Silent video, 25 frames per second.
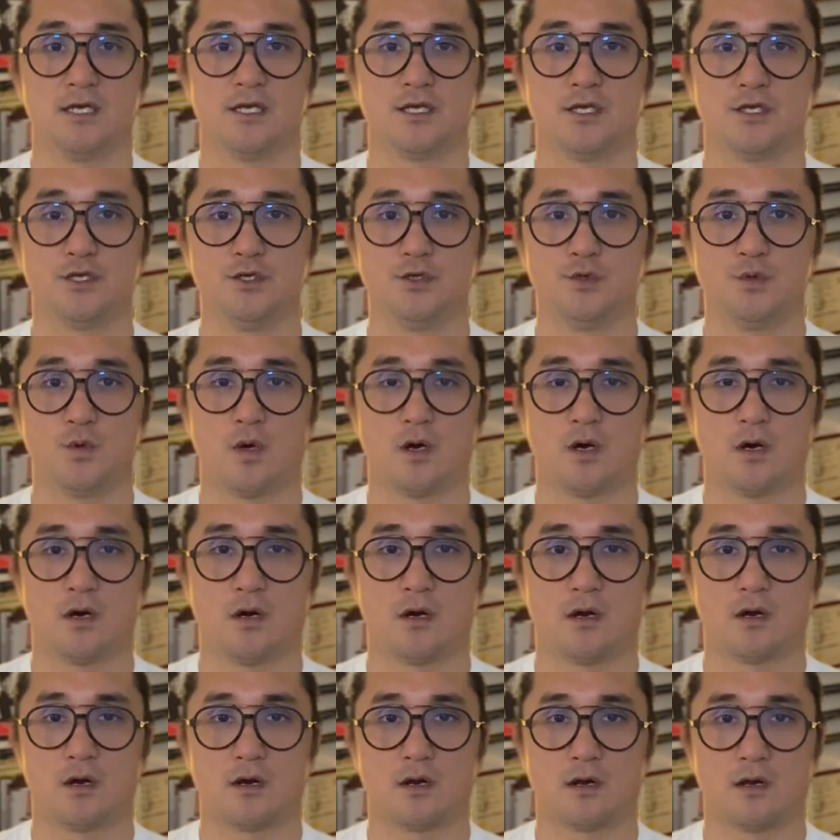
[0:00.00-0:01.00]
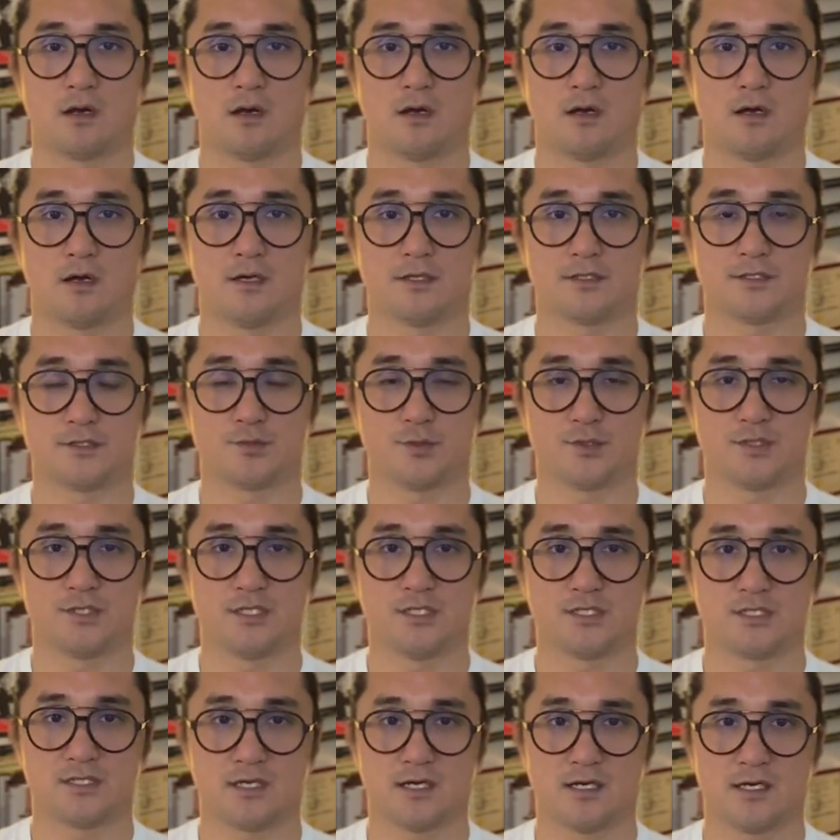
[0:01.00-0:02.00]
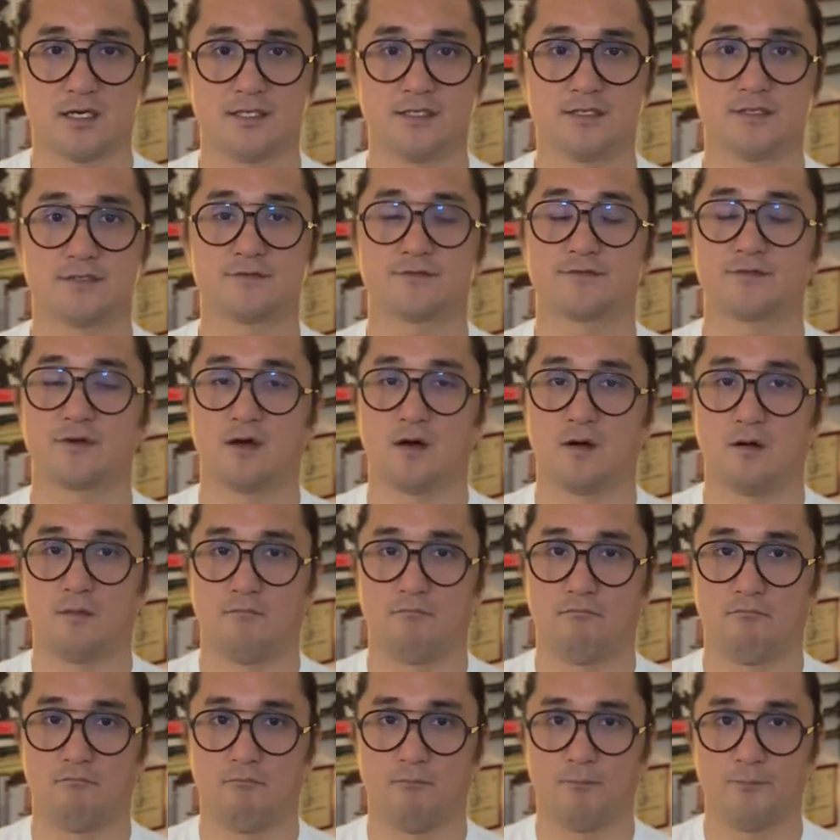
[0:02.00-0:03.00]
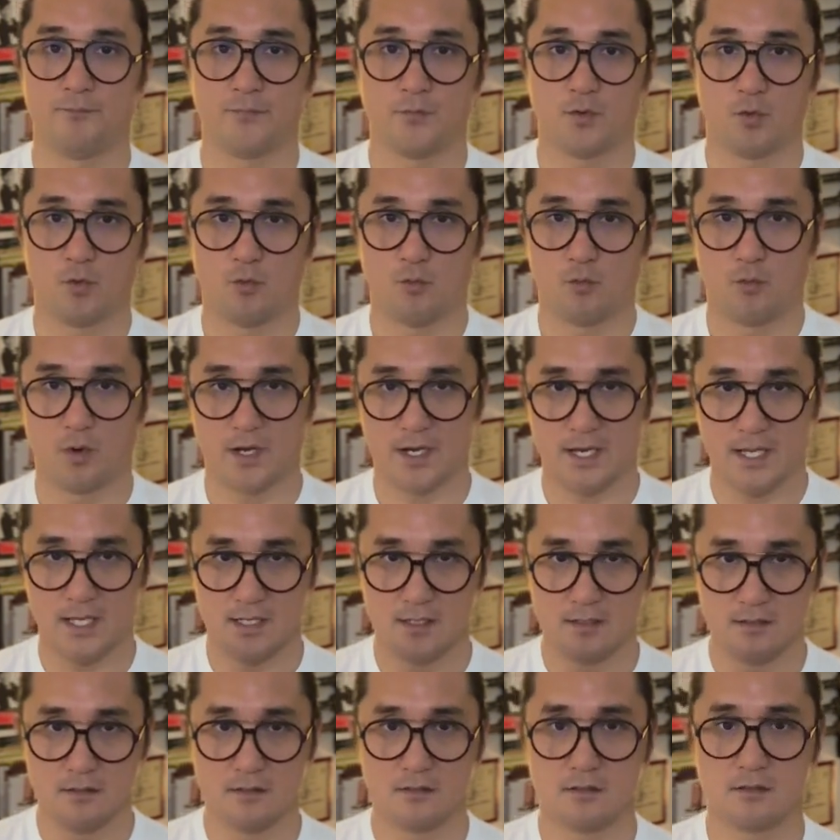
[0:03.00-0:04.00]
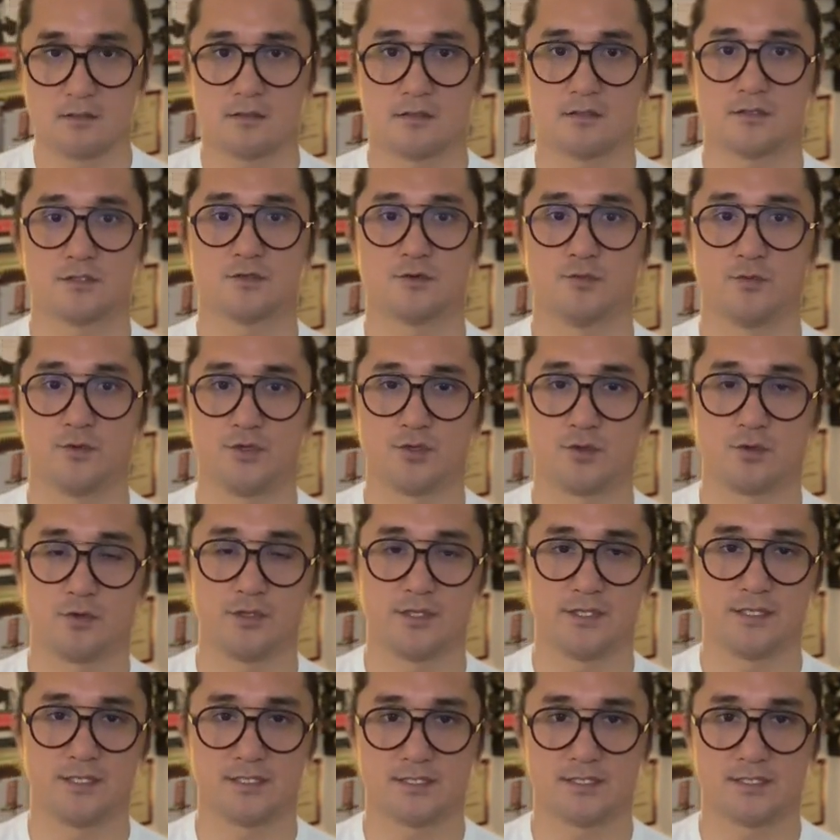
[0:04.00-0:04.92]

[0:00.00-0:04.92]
You are switching sides from one hand, so when you're holding the